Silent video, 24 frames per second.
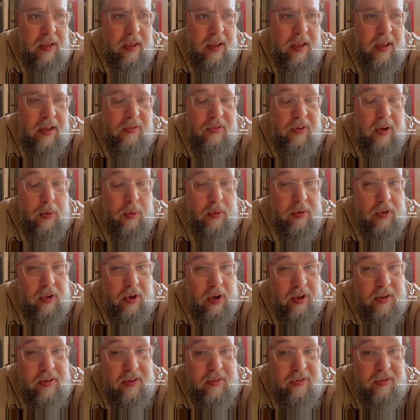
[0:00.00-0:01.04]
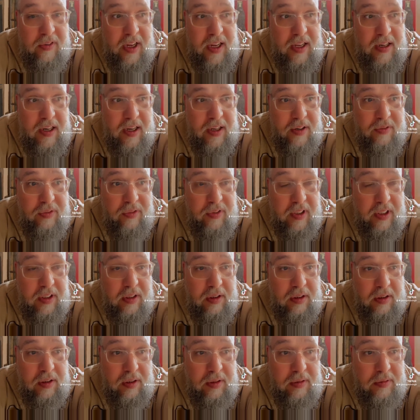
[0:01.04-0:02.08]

If I was an Aussie fan, I'd feel